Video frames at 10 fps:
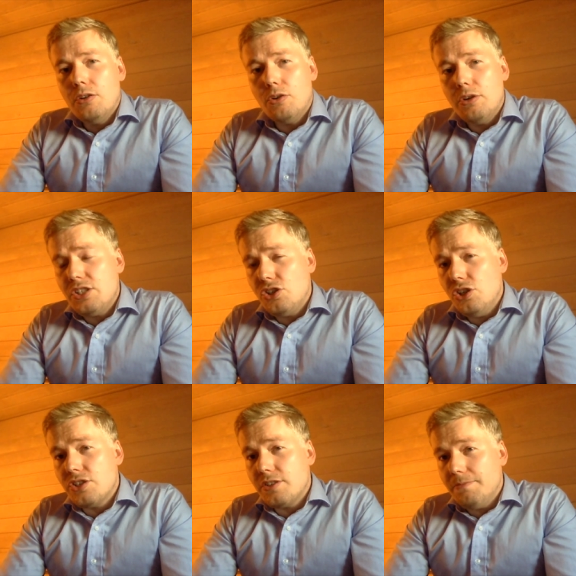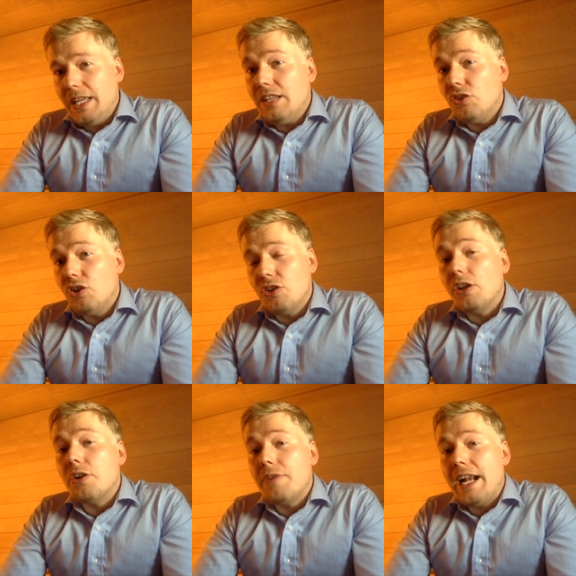or its just
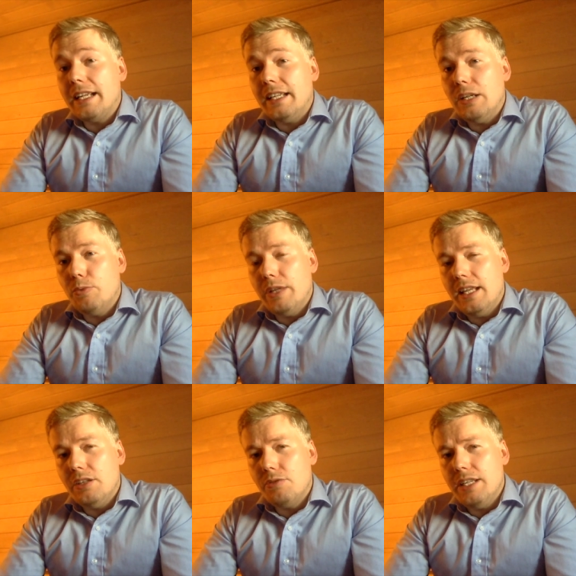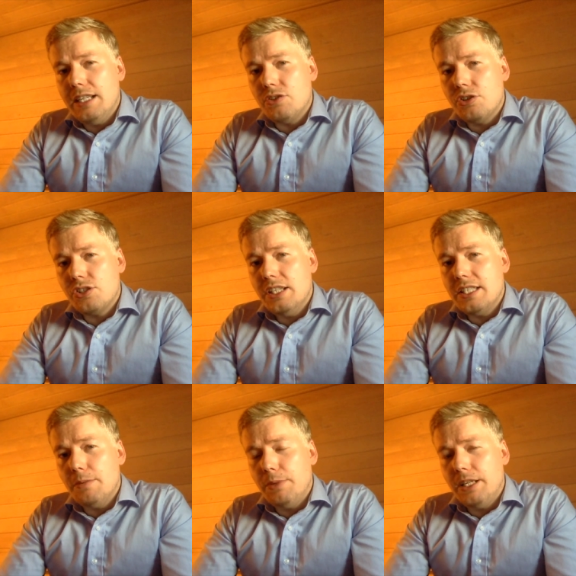internal ranking within the research
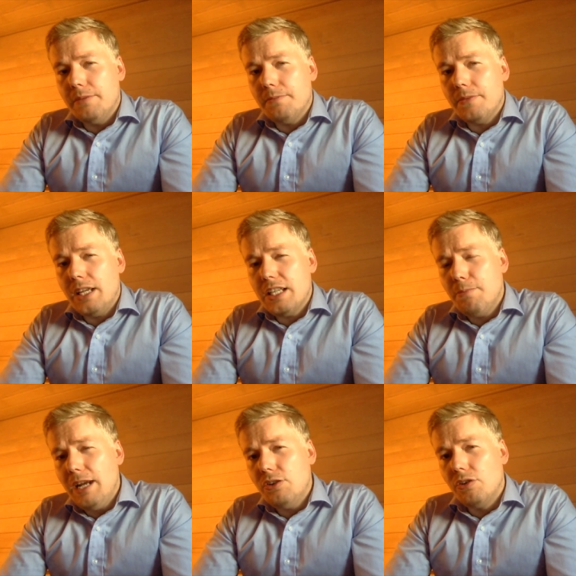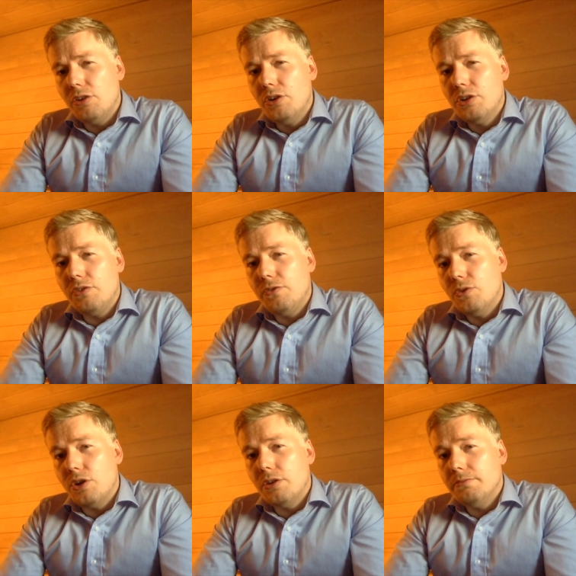discipline has mattered a lot
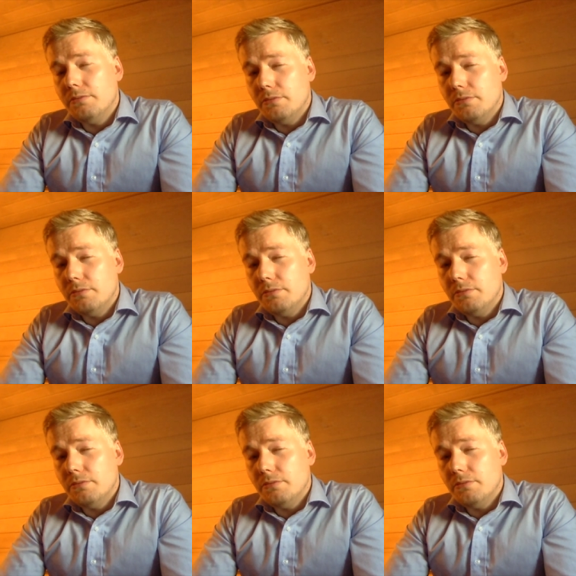for